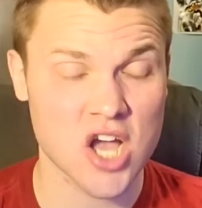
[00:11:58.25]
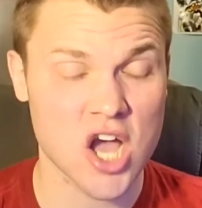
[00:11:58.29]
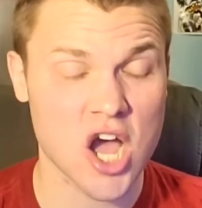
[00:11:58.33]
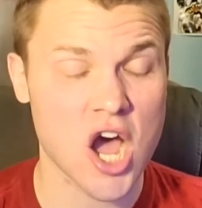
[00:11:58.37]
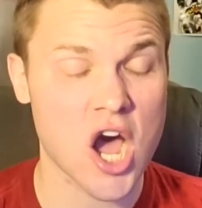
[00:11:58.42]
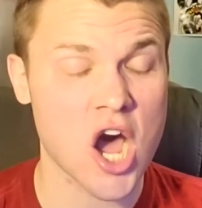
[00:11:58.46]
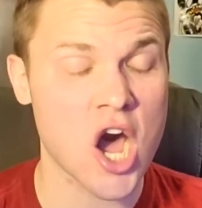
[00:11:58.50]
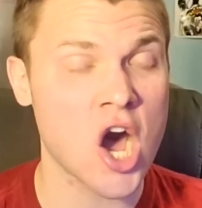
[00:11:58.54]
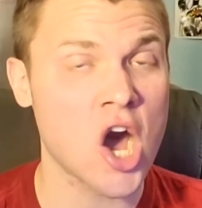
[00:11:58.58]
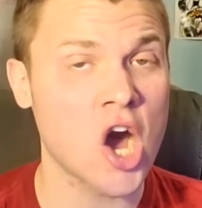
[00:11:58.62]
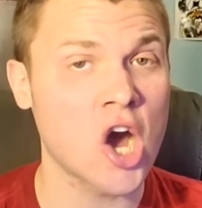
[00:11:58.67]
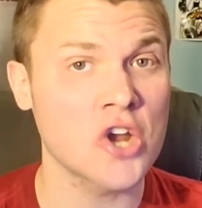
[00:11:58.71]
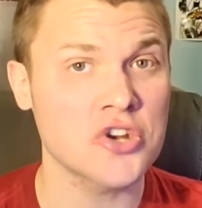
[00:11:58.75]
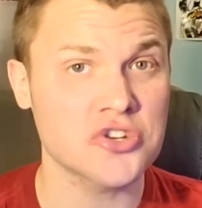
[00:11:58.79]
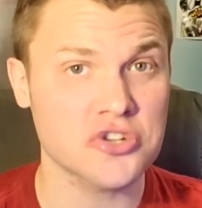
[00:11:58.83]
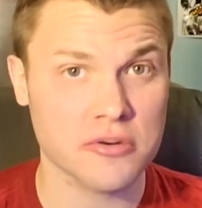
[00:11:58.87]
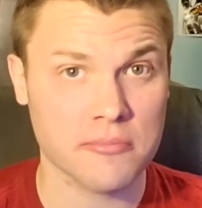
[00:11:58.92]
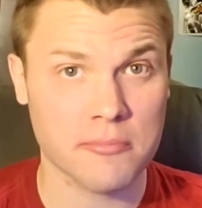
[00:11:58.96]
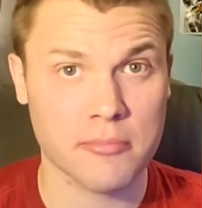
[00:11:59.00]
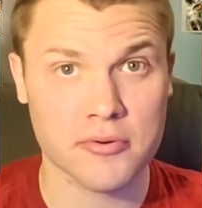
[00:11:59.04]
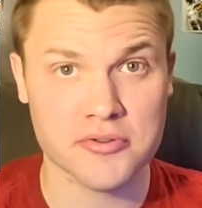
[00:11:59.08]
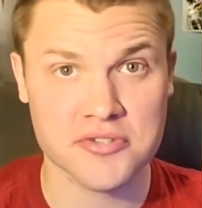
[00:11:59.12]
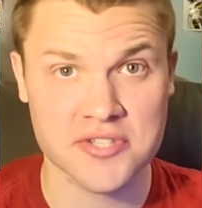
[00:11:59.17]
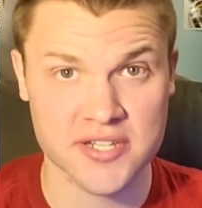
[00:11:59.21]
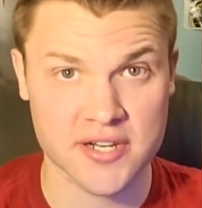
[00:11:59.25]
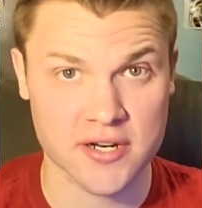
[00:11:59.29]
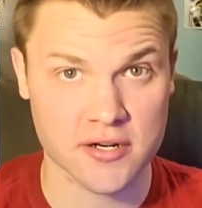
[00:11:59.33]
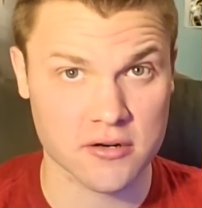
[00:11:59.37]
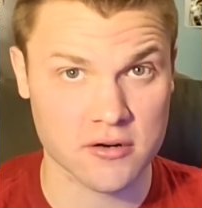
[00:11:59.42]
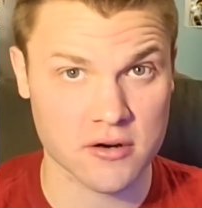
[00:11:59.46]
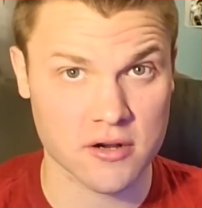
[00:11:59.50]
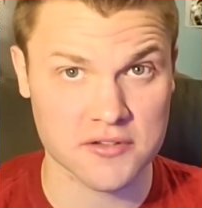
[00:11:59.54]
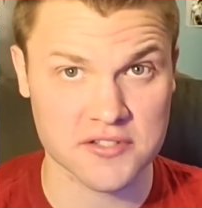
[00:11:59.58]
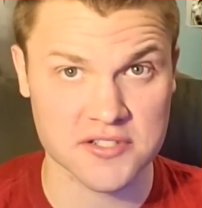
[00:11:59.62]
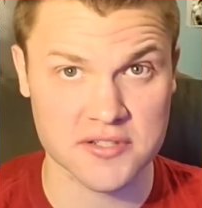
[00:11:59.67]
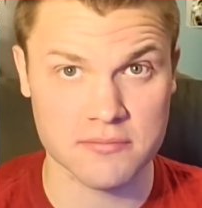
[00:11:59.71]
100%
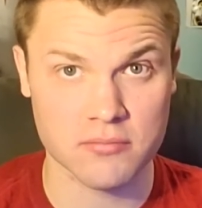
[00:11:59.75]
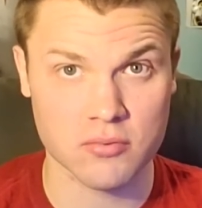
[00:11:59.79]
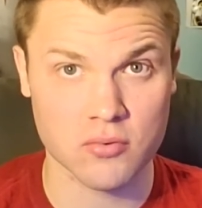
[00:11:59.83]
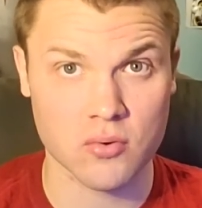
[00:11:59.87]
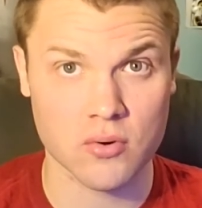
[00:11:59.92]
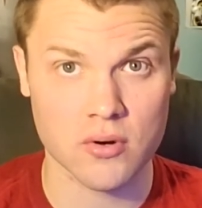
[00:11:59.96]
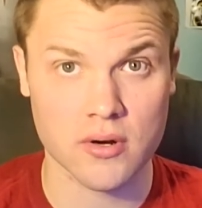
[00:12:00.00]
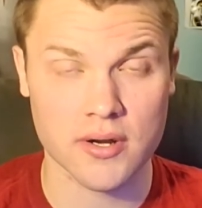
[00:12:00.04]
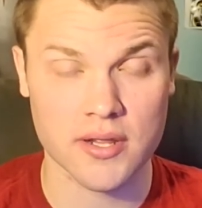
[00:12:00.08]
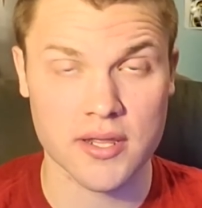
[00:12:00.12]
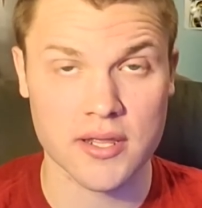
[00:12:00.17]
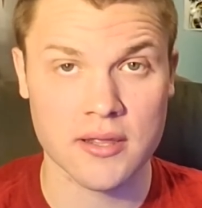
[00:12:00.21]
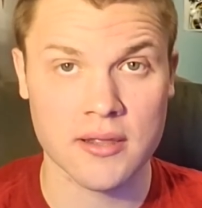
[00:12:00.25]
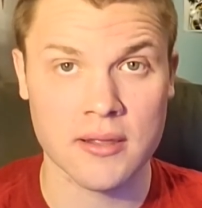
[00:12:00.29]
across the board.